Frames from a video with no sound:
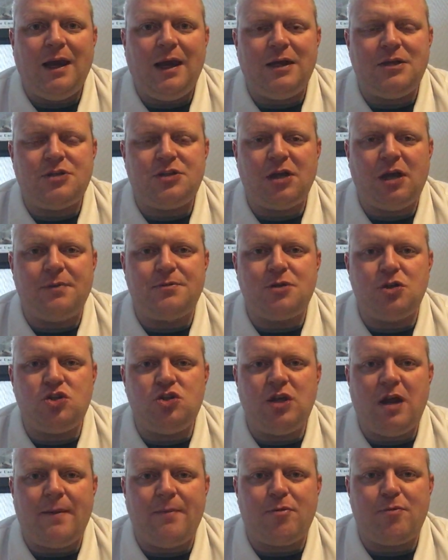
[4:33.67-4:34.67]
In terms of
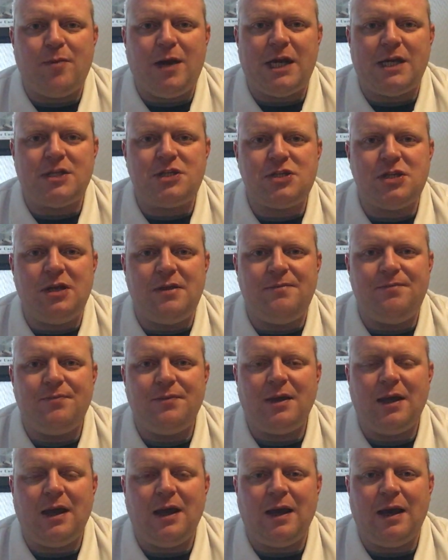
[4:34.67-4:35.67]
James Maddison,
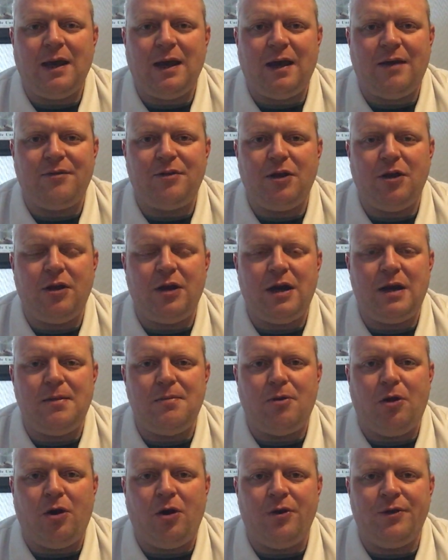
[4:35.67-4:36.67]
haven't heard any
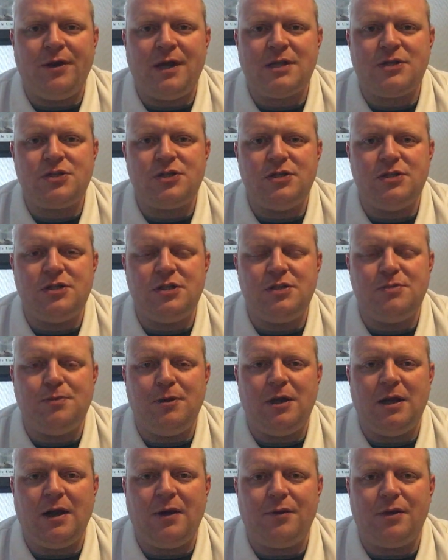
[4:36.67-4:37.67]
more on that since he's
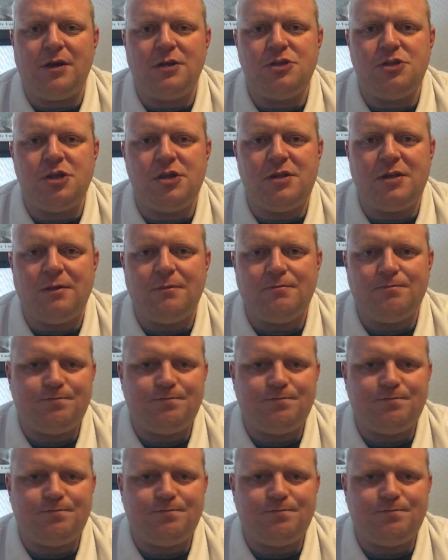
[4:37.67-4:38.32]
been out injured.